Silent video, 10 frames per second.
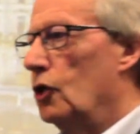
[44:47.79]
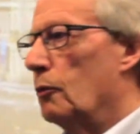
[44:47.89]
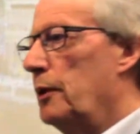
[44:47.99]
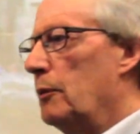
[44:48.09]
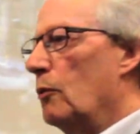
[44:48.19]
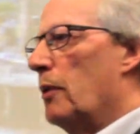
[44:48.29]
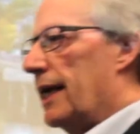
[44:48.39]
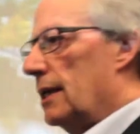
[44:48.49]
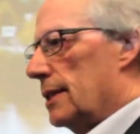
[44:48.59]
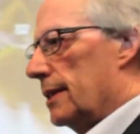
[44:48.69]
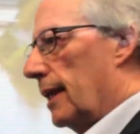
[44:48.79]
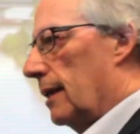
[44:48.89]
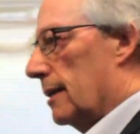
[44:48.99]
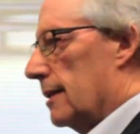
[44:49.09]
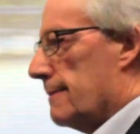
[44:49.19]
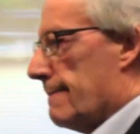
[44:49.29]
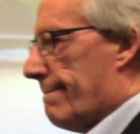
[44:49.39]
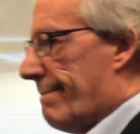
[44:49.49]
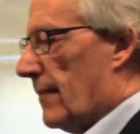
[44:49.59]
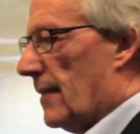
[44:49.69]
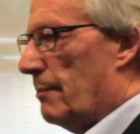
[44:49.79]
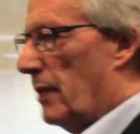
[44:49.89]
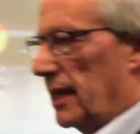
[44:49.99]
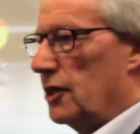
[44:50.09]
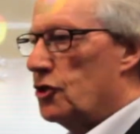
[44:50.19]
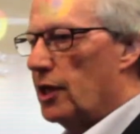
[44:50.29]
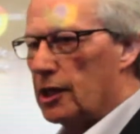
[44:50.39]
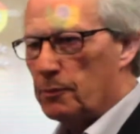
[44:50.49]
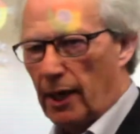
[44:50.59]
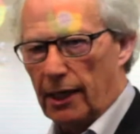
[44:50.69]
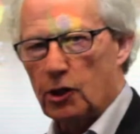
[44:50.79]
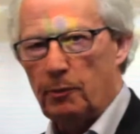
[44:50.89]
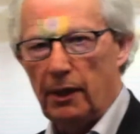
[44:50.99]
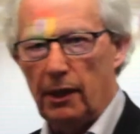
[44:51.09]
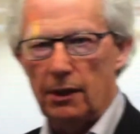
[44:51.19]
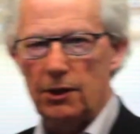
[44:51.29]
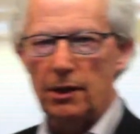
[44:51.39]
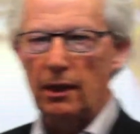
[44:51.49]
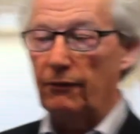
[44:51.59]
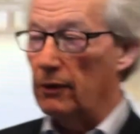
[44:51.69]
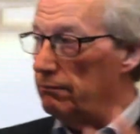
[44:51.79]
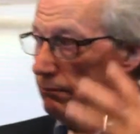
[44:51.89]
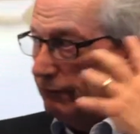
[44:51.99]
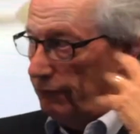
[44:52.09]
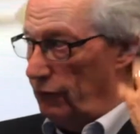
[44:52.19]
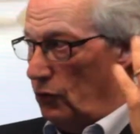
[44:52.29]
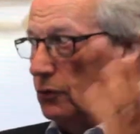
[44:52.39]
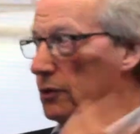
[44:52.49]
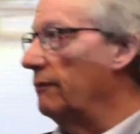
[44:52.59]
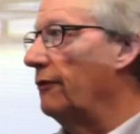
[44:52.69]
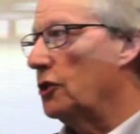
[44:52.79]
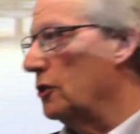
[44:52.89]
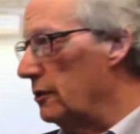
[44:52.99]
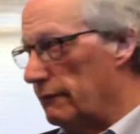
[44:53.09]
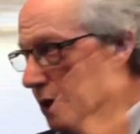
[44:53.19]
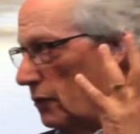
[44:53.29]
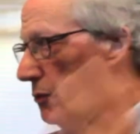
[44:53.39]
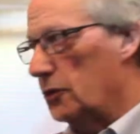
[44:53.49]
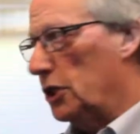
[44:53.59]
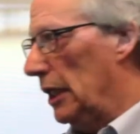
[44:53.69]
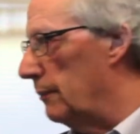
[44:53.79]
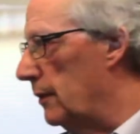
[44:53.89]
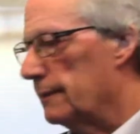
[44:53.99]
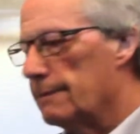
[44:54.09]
people by instinct, by interest, by experience, have their views and visions and values shaped.